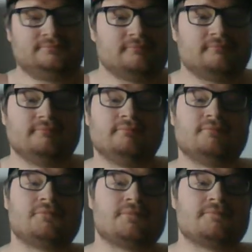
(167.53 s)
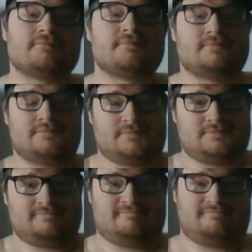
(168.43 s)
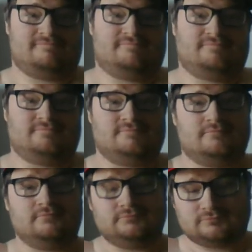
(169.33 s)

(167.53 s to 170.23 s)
(no one is talking)